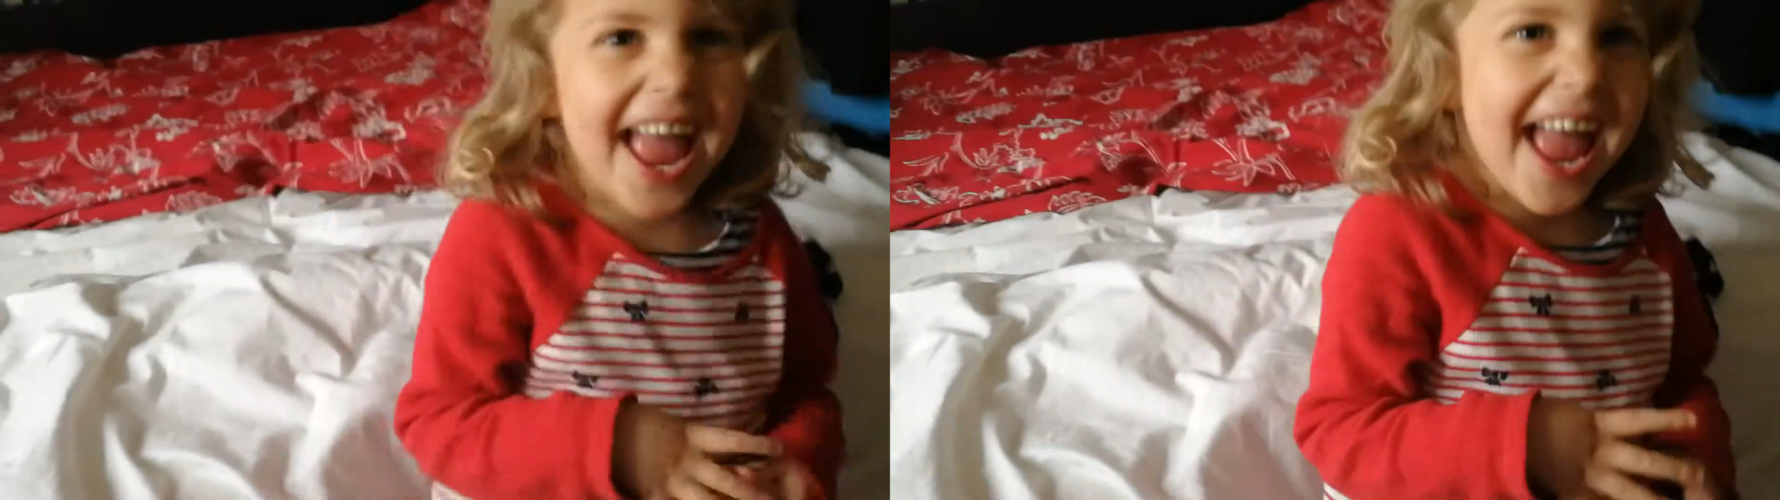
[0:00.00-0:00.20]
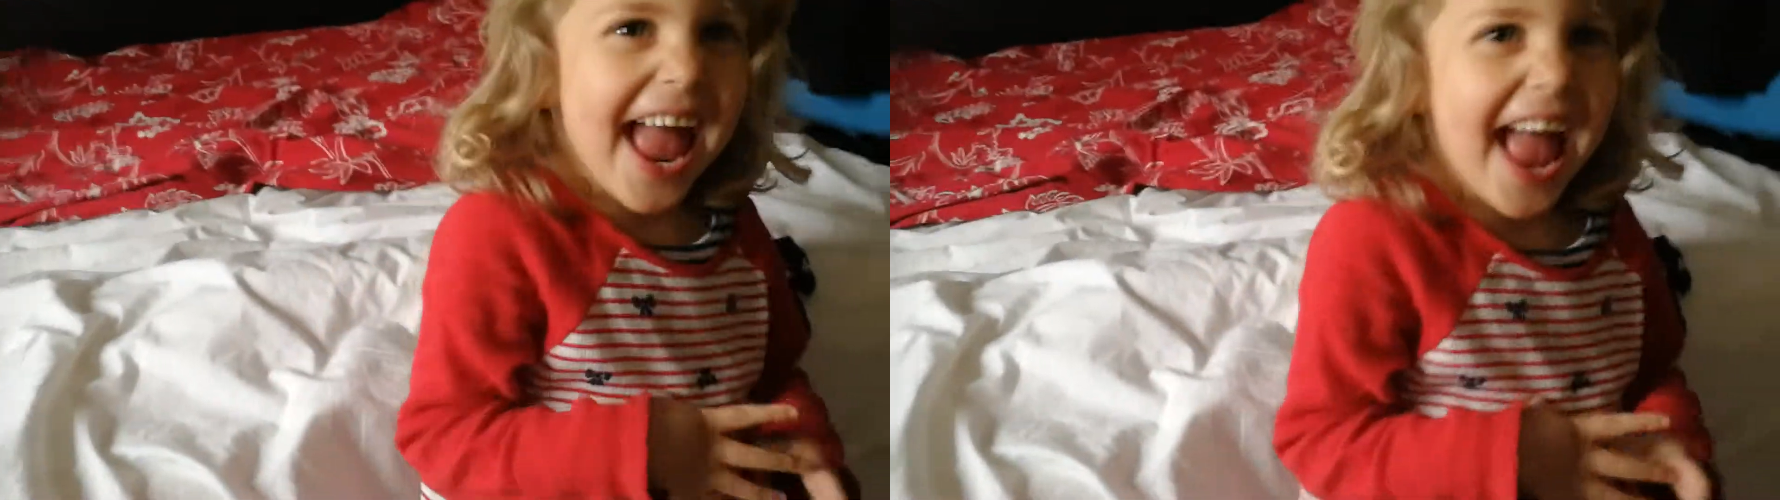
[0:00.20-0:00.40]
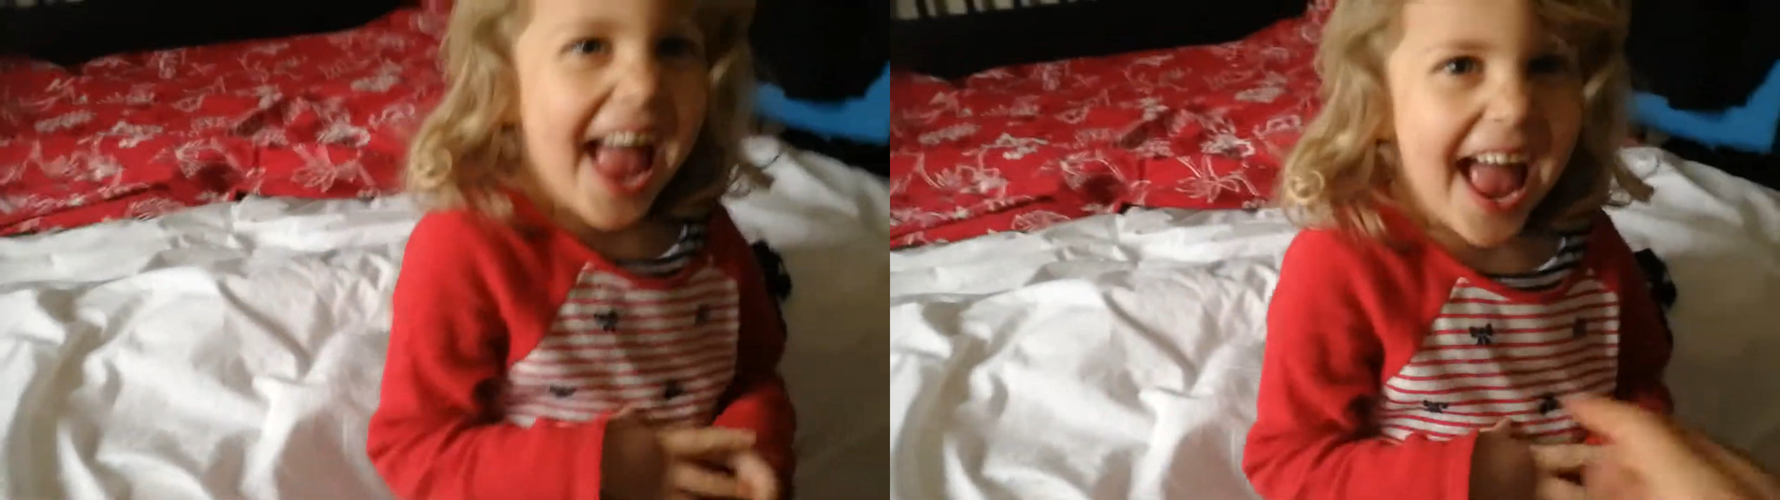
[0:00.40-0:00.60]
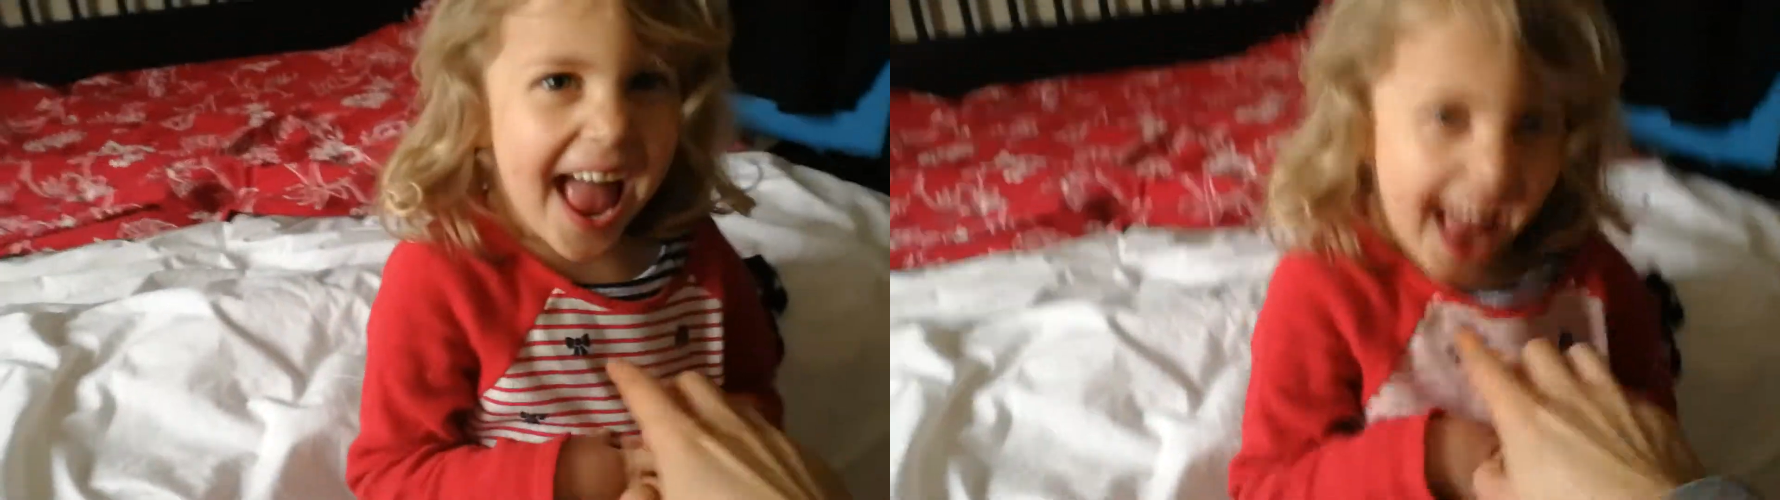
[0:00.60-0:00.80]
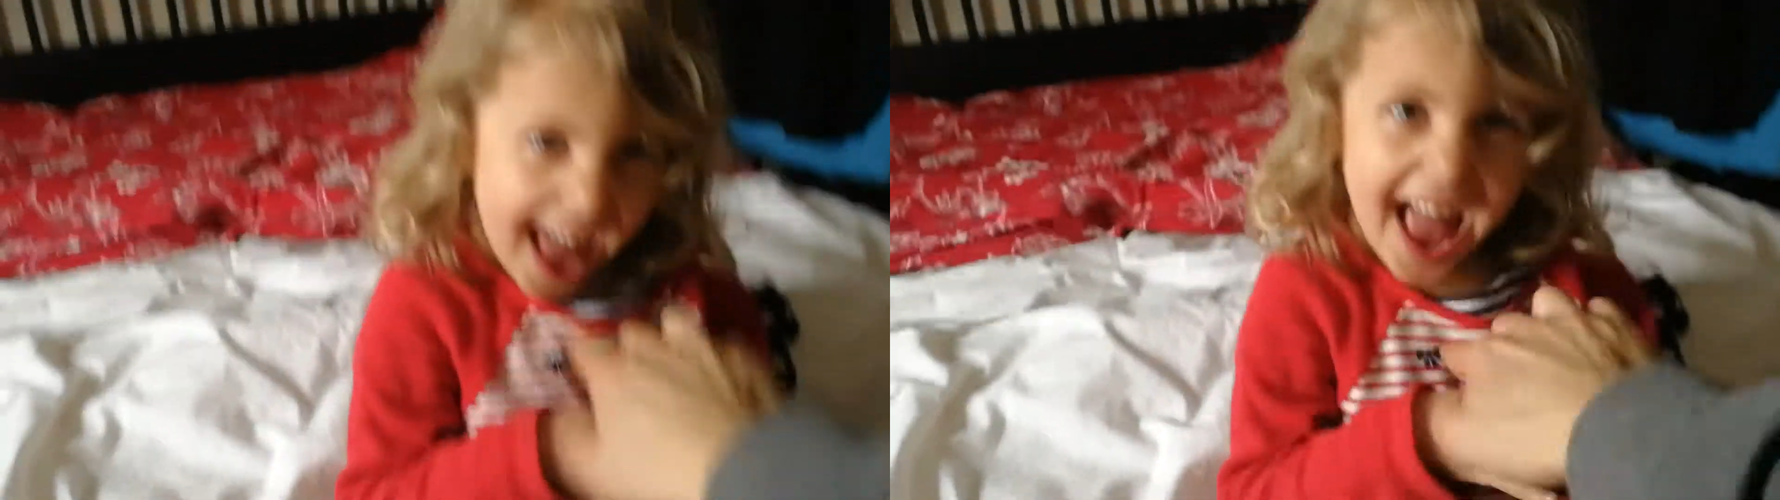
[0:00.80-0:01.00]
Was that the Liberty
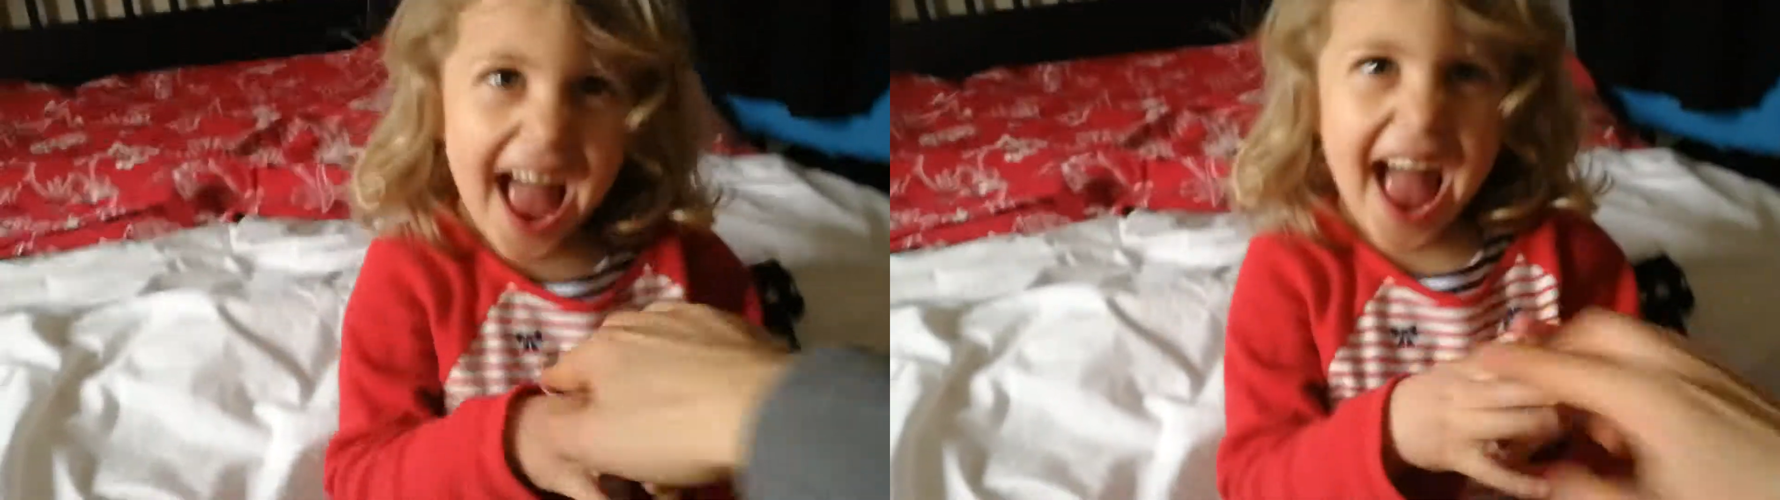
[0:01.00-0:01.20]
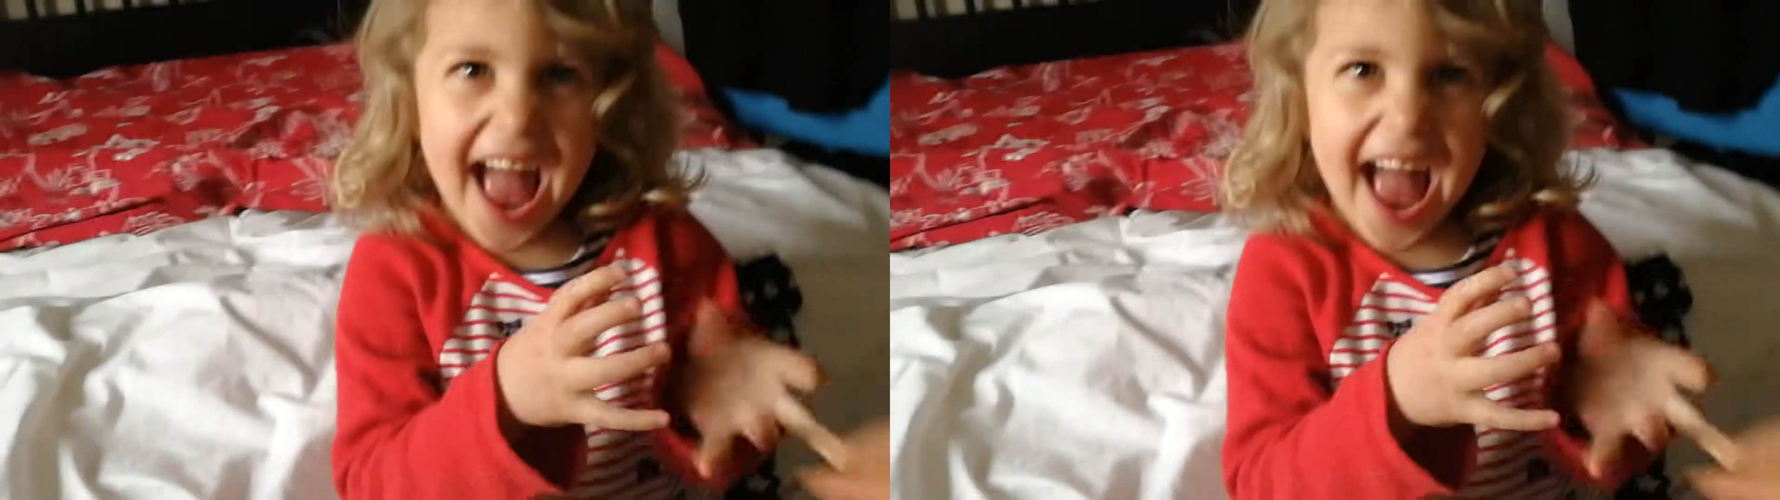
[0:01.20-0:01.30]
Bell?